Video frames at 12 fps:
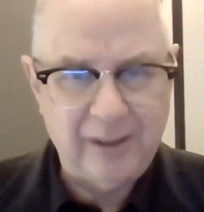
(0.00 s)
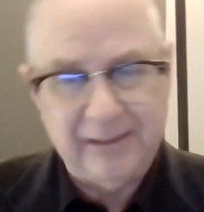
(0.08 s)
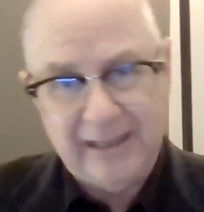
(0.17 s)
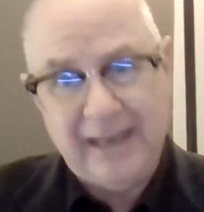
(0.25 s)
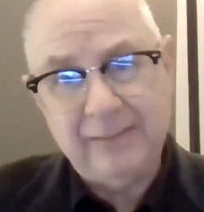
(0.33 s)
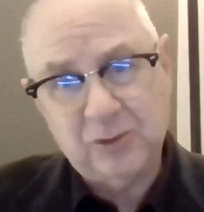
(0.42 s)
and
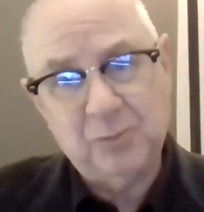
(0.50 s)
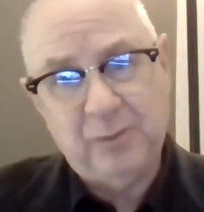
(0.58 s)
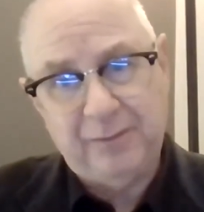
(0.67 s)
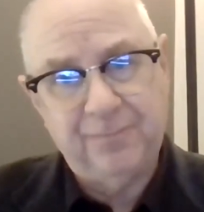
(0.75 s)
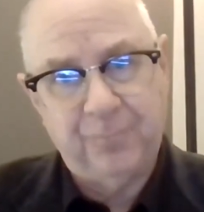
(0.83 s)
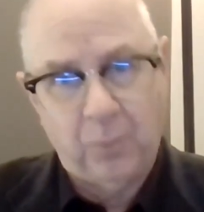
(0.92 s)
that was
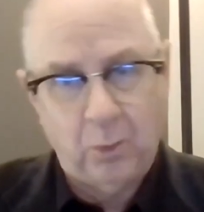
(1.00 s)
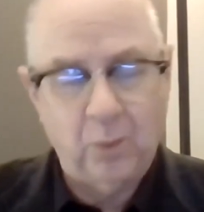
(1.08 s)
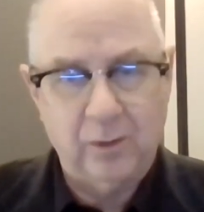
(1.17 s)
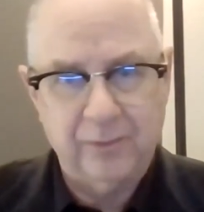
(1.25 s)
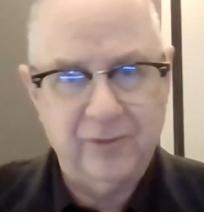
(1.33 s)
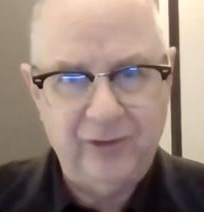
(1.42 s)

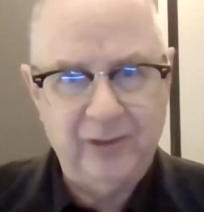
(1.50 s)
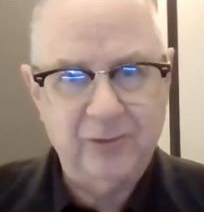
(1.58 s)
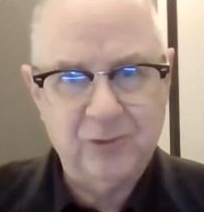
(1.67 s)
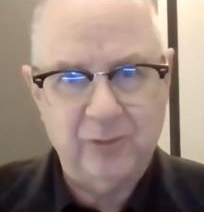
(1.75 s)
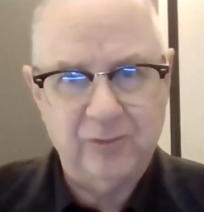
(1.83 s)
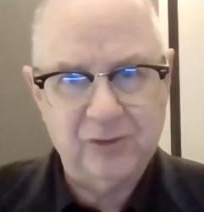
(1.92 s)
before the Secret
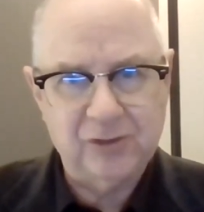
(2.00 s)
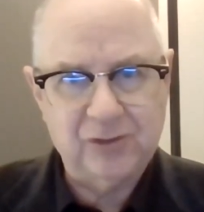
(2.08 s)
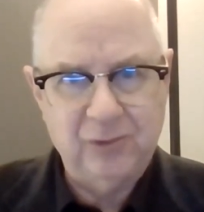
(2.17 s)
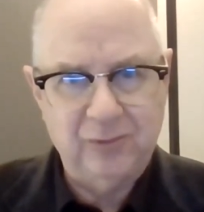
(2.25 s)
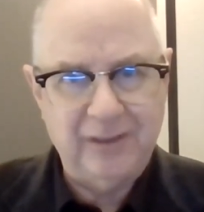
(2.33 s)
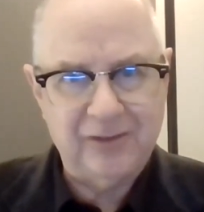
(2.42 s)
Service's
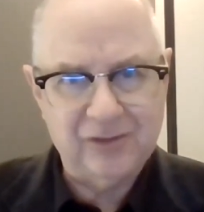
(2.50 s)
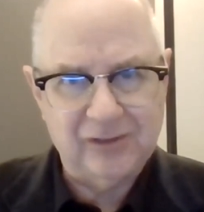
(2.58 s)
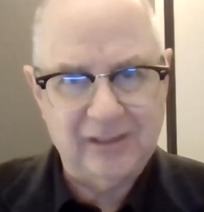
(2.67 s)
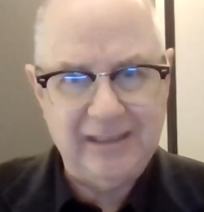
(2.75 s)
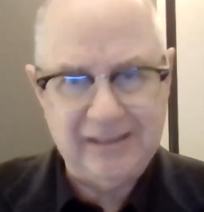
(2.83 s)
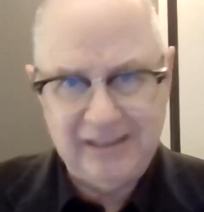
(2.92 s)

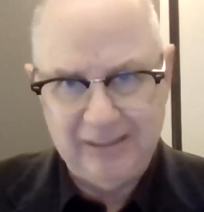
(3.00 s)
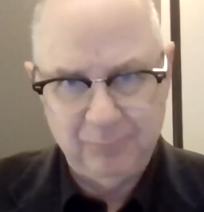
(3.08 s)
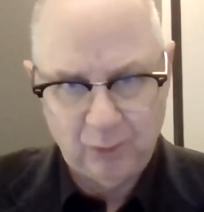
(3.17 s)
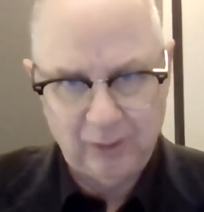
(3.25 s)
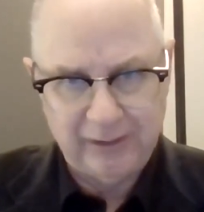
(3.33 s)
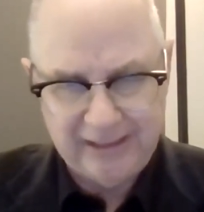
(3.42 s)
2019
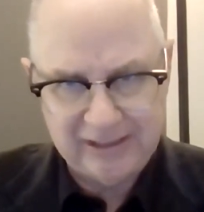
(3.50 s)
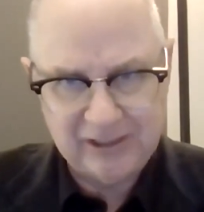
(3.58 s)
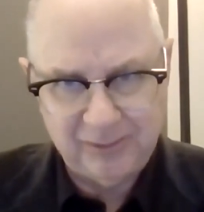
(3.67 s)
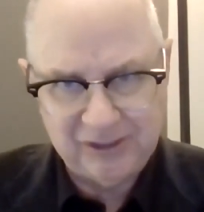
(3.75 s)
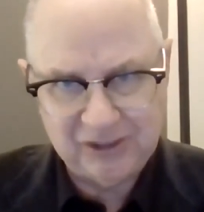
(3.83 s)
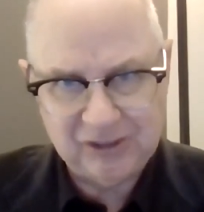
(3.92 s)
bullying has
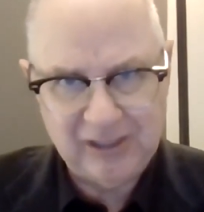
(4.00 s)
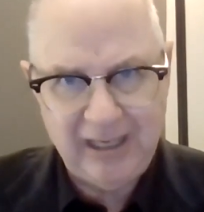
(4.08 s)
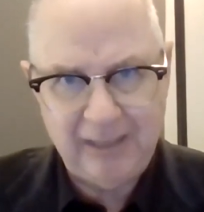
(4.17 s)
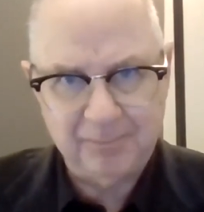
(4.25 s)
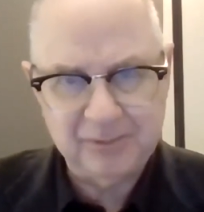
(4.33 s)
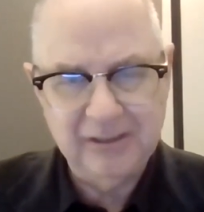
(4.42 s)
to be
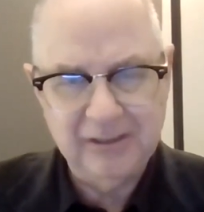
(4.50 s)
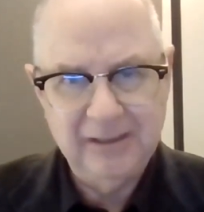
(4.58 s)
stopped.